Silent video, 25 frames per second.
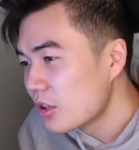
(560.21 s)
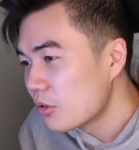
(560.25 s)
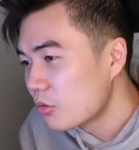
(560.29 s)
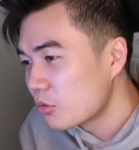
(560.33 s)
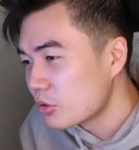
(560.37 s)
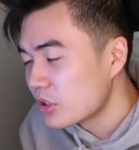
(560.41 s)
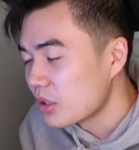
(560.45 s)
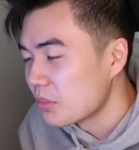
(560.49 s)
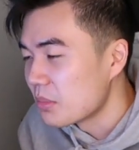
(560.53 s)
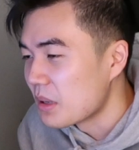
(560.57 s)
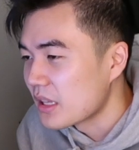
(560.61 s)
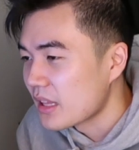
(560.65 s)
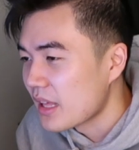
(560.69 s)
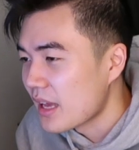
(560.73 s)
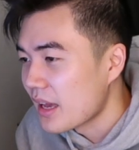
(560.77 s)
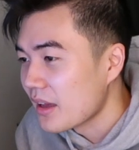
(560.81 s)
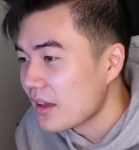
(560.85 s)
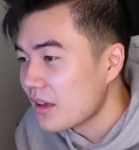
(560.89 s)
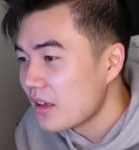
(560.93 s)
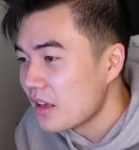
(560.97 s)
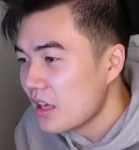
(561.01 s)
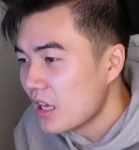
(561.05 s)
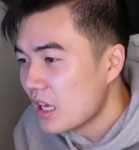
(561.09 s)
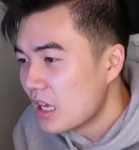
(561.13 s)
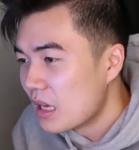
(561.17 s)
We'll see about
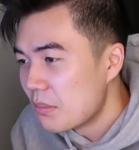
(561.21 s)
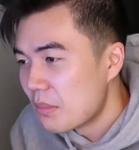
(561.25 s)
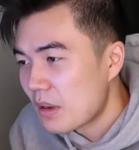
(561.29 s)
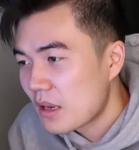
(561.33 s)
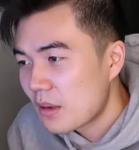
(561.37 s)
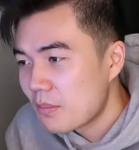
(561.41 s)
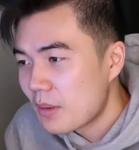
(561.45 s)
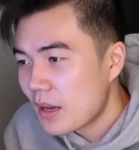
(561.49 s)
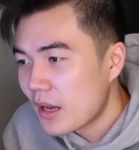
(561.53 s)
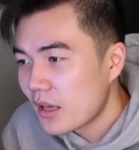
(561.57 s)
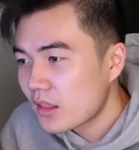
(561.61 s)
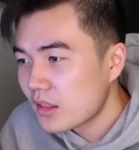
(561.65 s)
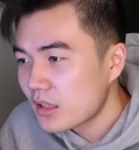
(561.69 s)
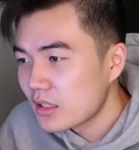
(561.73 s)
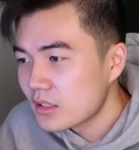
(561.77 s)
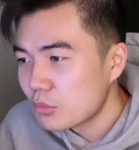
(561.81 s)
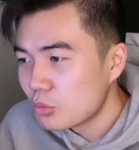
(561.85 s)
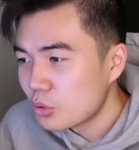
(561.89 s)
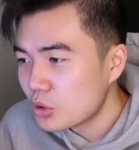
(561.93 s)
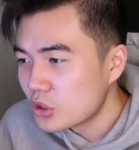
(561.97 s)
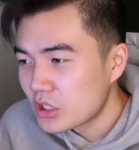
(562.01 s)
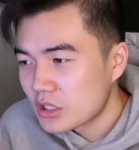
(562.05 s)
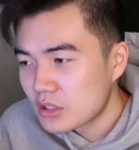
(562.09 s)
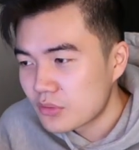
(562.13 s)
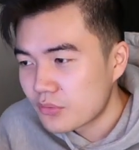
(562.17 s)
that. Macbeth
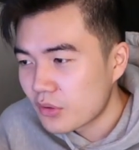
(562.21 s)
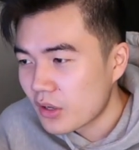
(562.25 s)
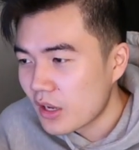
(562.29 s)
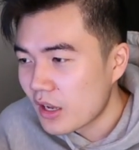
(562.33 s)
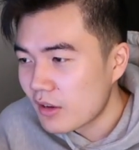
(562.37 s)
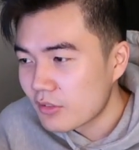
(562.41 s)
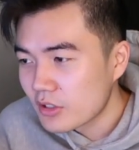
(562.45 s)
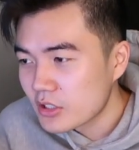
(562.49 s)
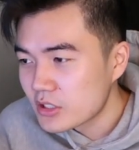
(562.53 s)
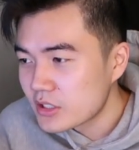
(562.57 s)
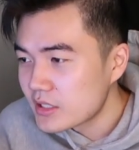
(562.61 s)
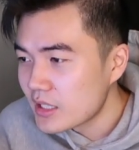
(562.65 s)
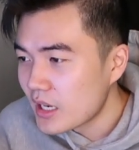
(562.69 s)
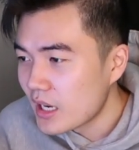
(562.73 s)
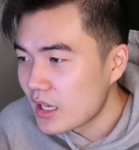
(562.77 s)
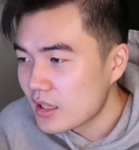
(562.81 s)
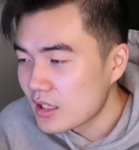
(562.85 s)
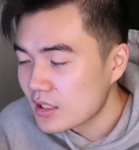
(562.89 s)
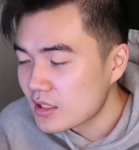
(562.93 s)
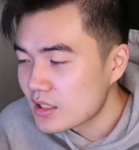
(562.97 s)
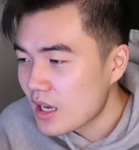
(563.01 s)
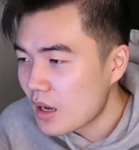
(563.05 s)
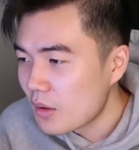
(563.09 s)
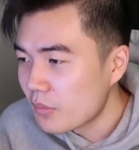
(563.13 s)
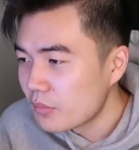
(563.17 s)
will just forever stay in
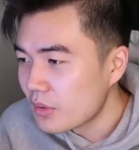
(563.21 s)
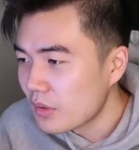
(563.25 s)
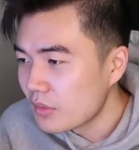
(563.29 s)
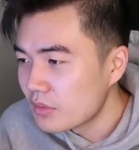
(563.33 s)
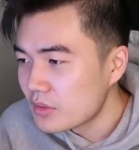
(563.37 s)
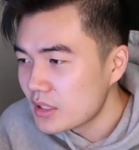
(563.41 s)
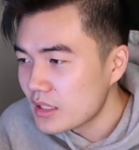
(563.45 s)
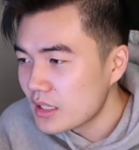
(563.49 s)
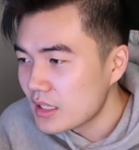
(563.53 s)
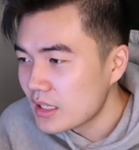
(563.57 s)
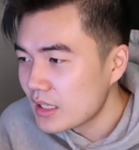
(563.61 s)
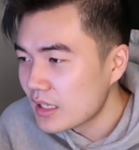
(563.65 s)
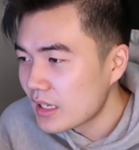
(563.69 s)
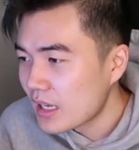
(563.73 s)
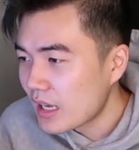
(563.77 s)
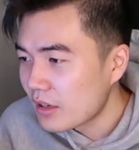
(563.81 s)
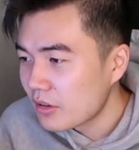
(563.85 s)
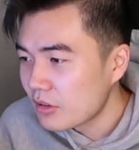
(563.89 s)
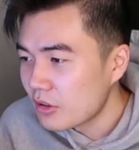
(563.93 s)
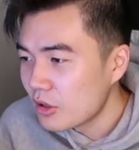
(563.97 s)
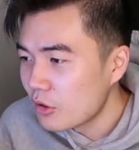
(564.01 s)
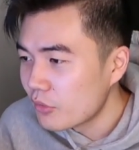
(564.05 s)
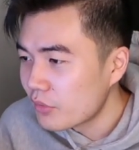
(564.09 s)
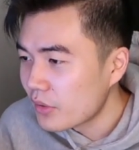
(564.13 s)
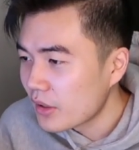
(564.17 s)
the top 15. I
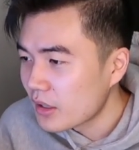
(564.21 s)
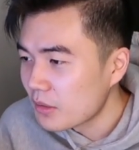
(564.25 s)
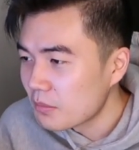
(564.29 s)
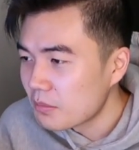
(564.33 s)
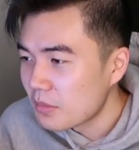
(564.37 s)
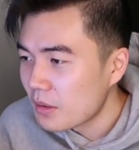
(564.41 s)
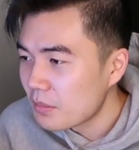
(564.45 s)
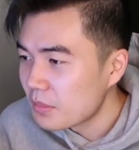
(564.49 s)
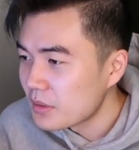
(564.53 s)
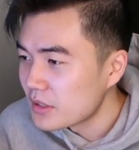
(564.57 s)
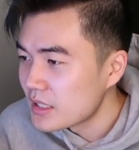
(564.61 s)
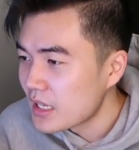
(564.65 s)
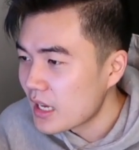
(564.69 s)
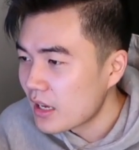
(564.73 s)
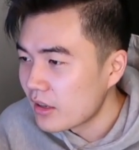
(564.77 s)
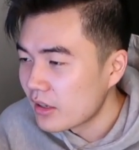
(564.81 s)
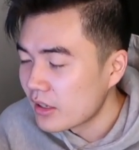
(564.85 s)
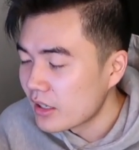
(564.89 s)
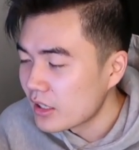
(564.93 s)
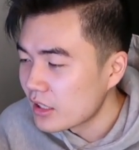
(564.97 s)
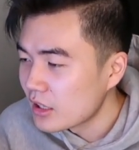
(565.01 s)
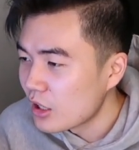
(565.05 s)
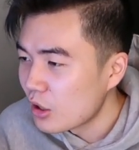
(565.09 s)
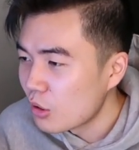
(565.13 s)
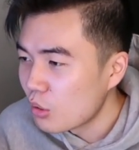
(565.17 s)
don't know if I could bump it down
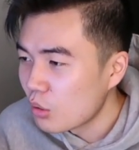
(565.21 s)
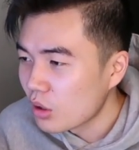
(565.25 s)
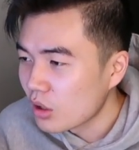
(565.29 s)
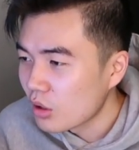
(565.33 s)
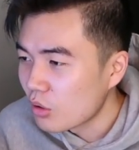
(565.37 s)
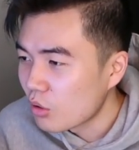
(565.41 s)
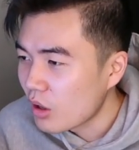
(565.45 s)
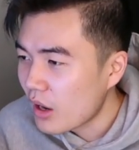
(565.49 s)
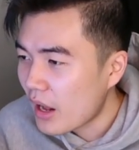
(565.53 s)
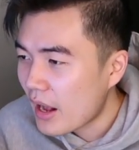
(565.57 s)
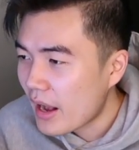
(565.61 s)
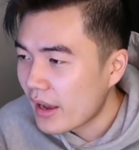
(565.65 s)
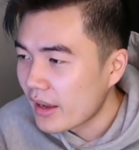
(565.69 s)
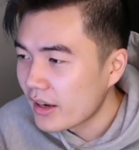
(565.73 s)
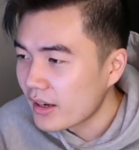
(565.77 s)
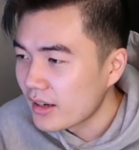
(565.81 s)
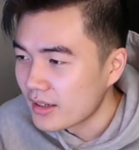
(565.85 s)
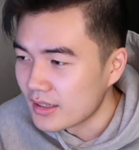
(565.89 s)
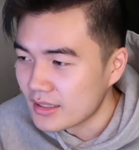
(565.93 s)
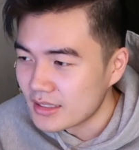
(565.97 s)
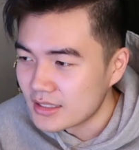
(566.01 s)
any lower or higher.